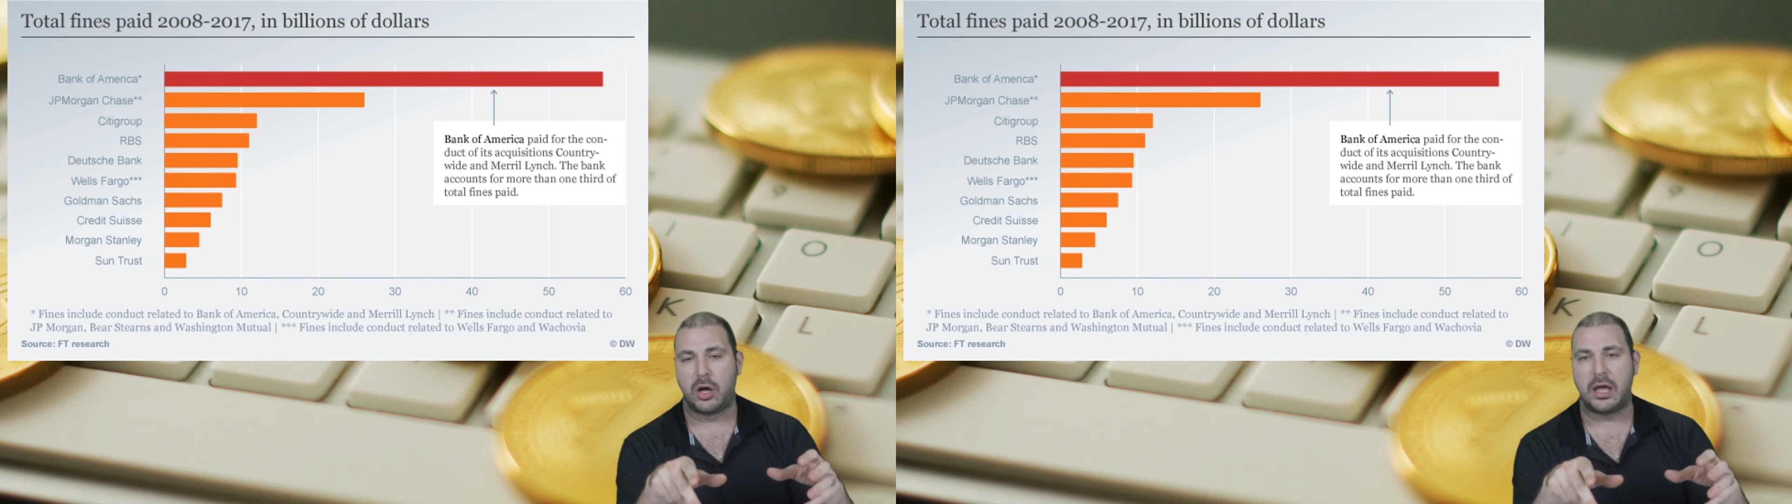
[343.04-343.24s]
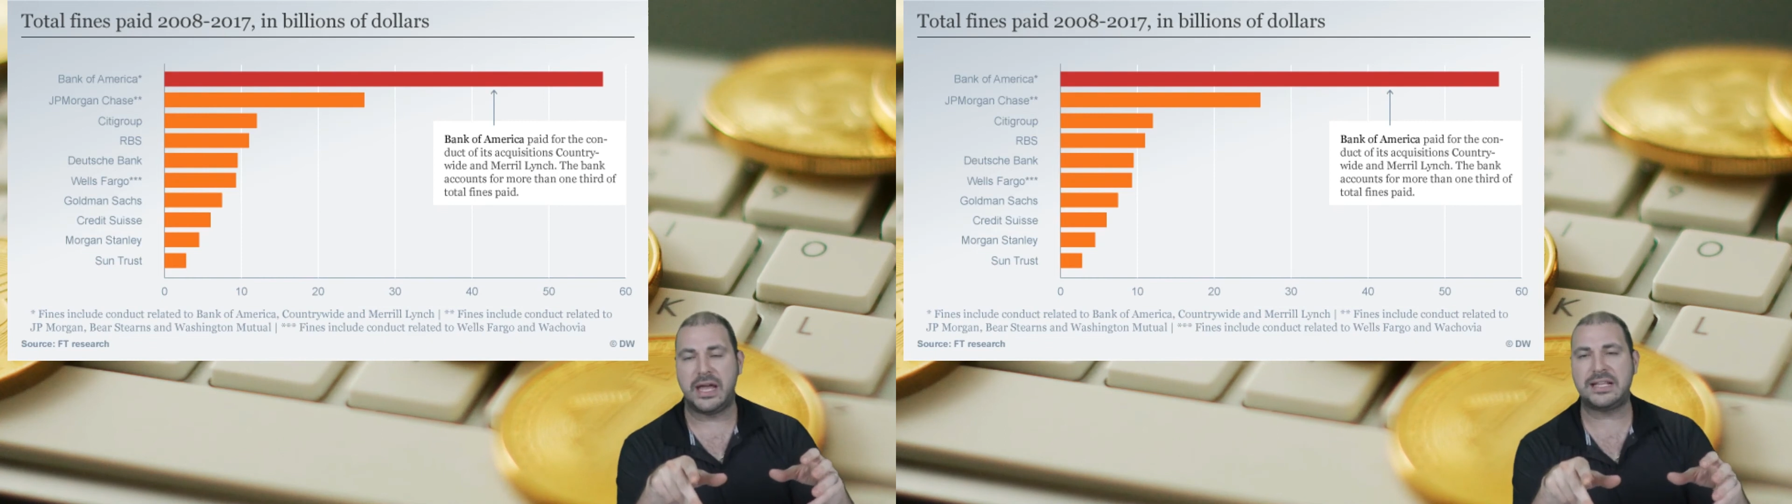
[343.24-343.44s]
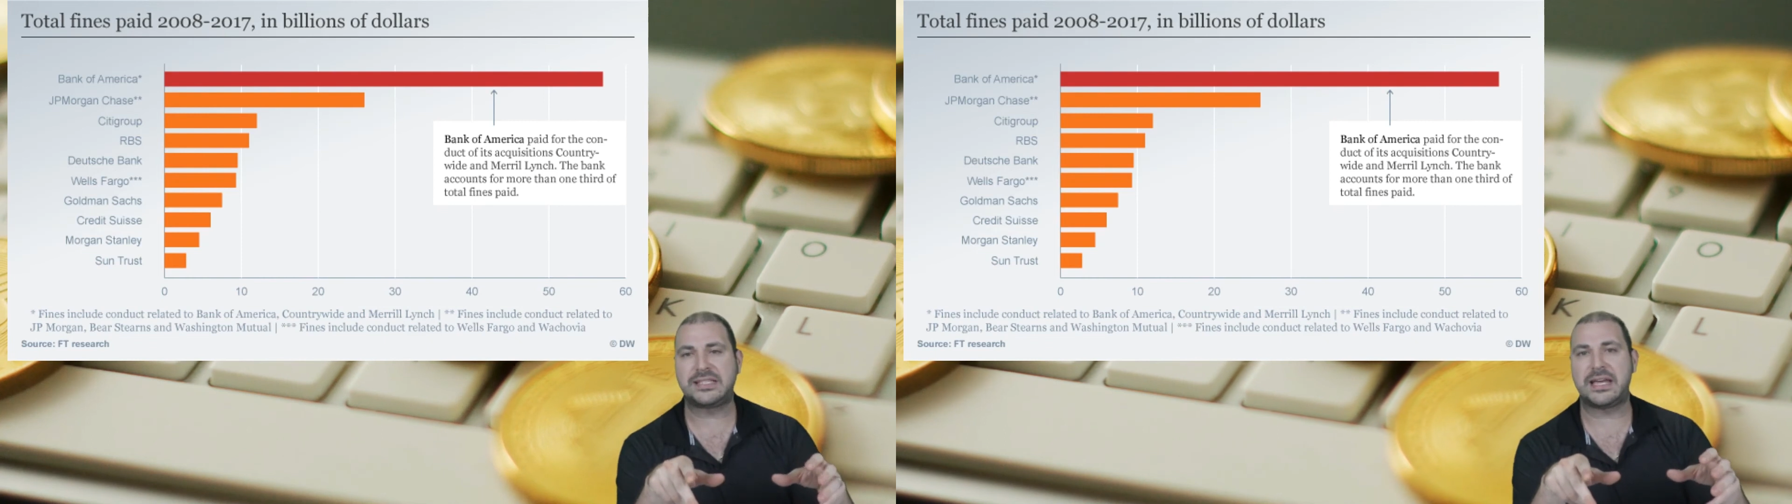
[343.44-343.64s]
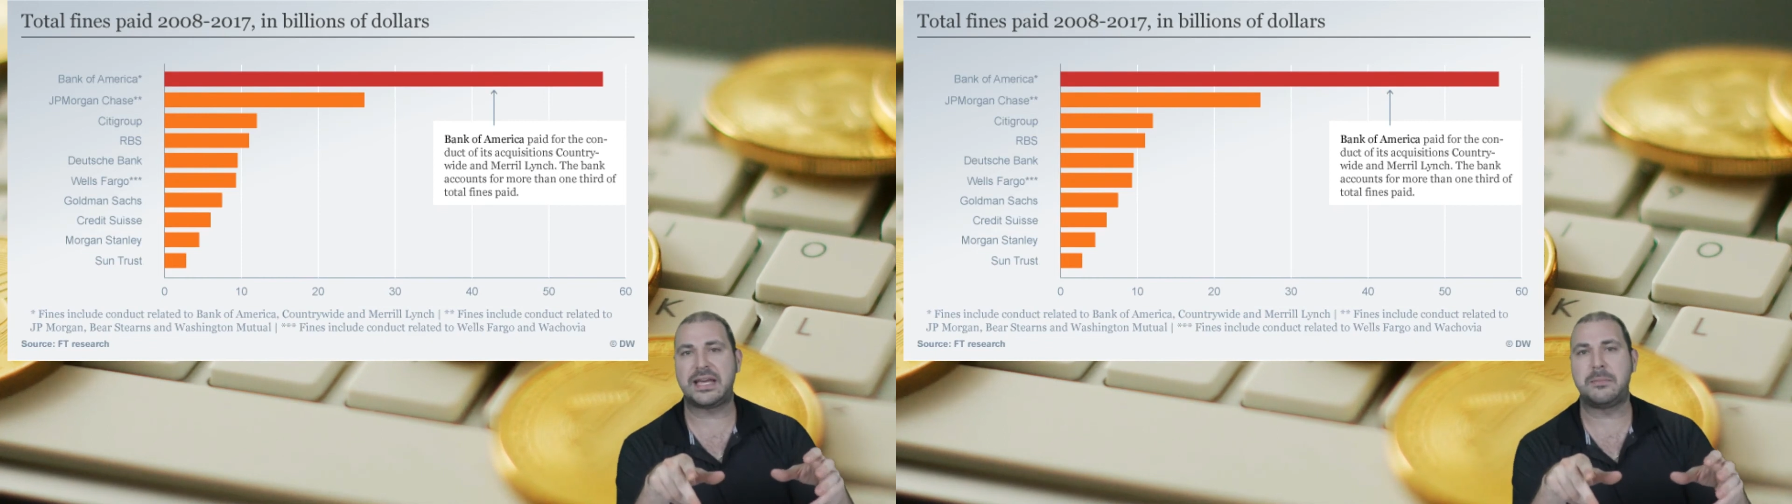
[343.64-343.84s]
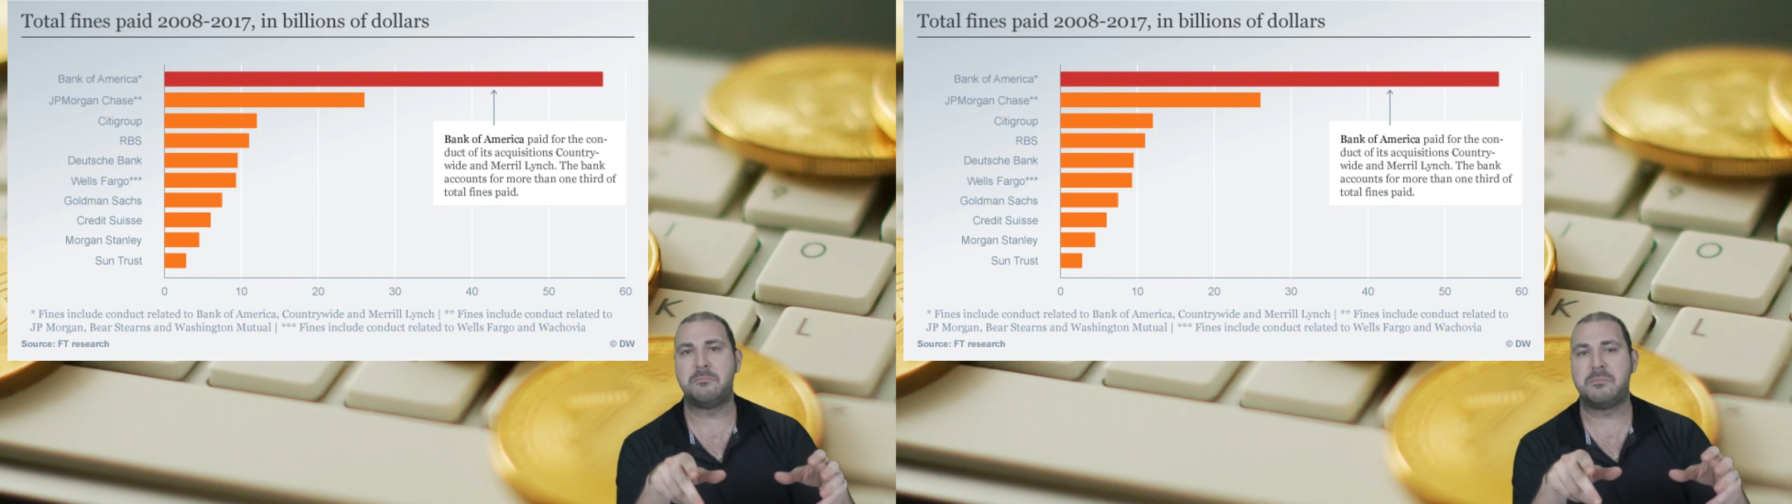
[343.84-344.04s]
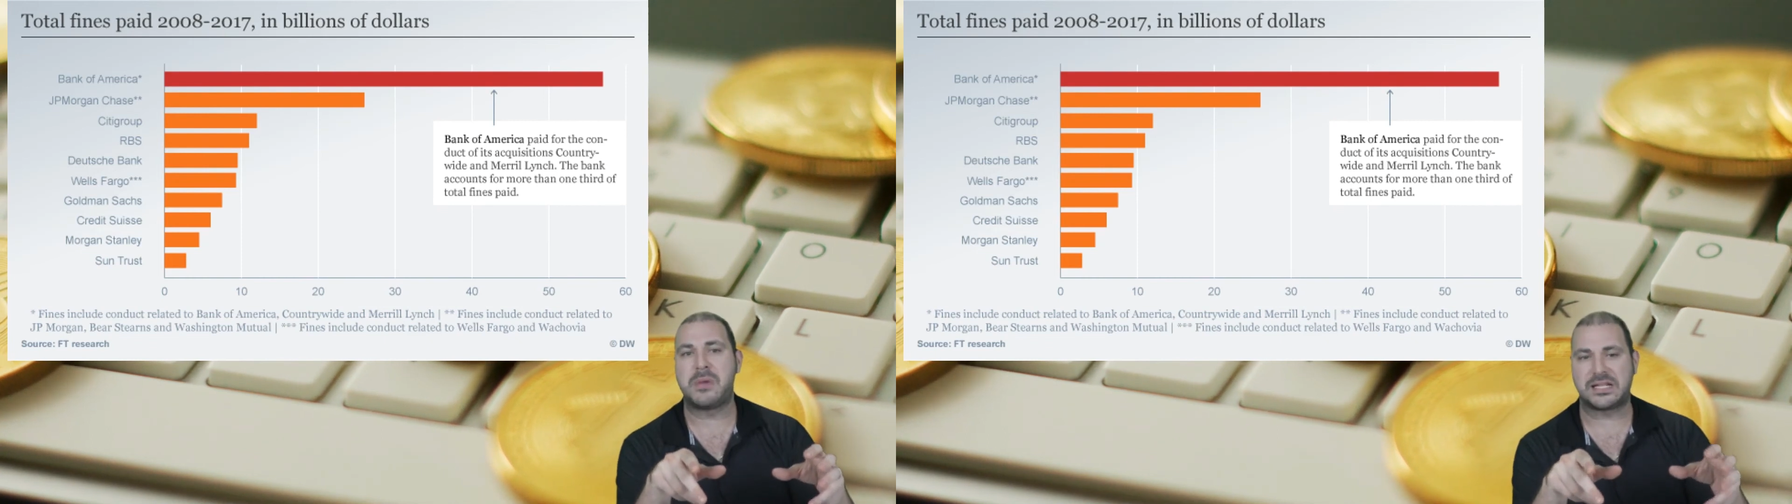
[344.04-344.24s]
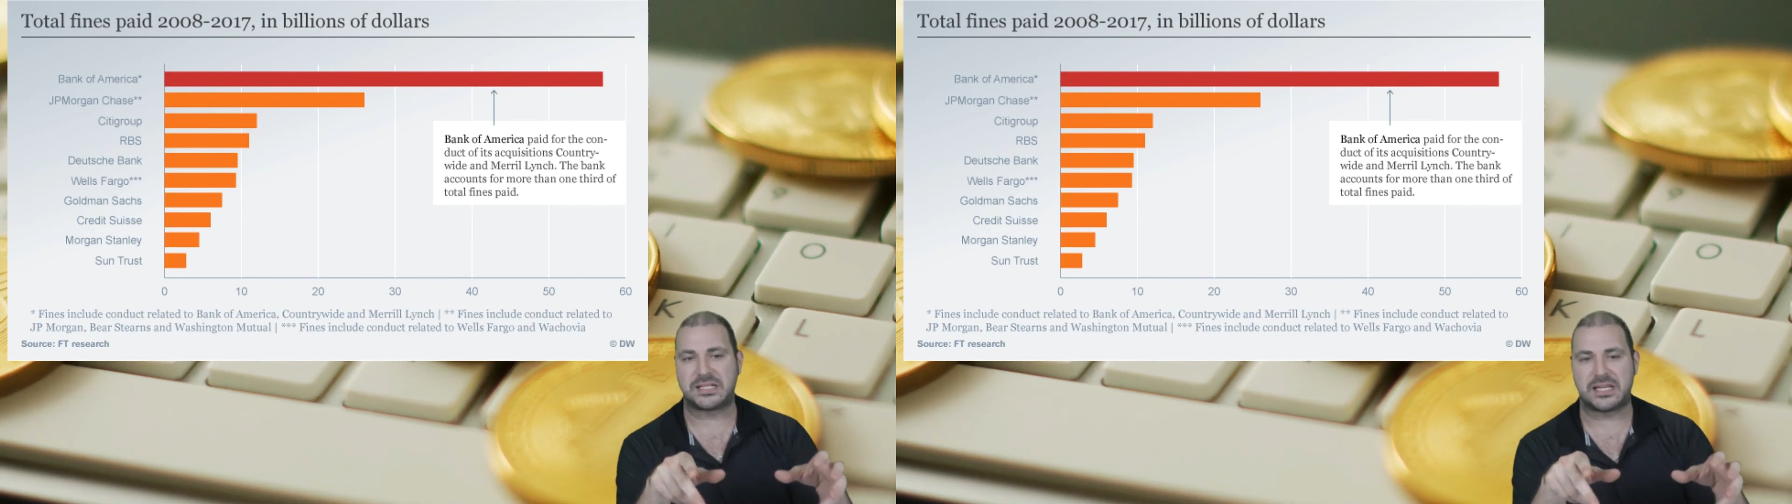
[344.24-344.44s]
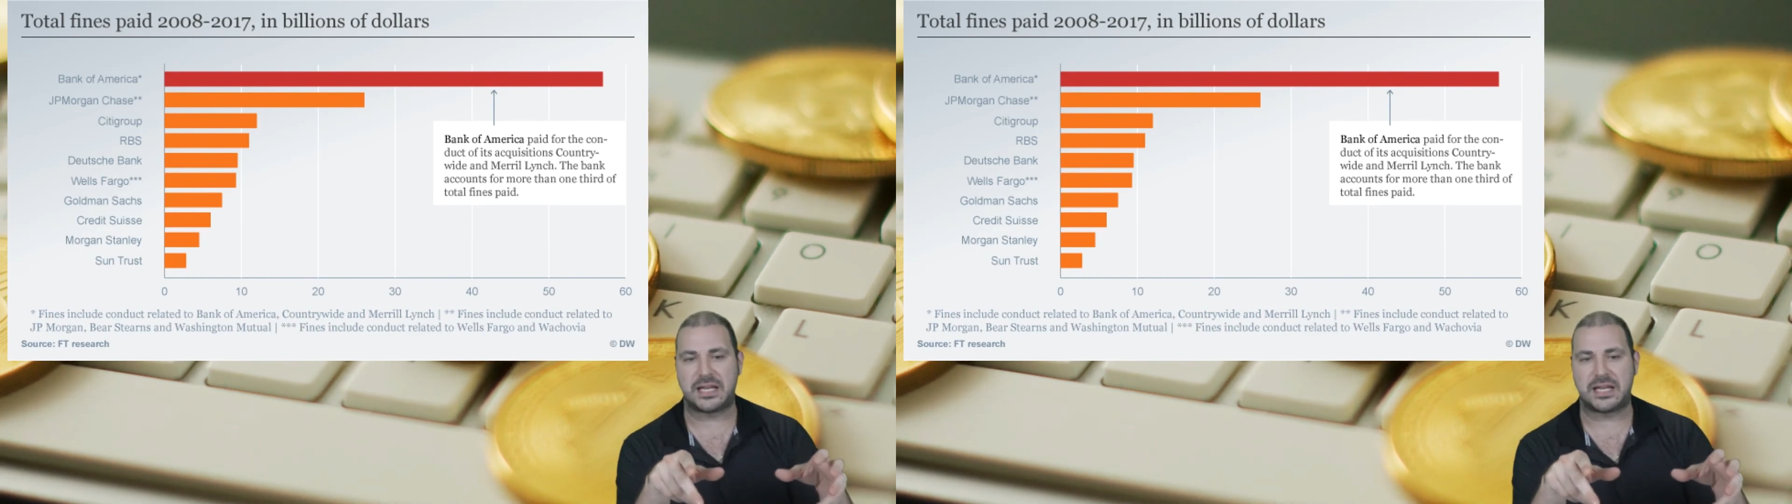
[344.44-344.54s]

it's immense.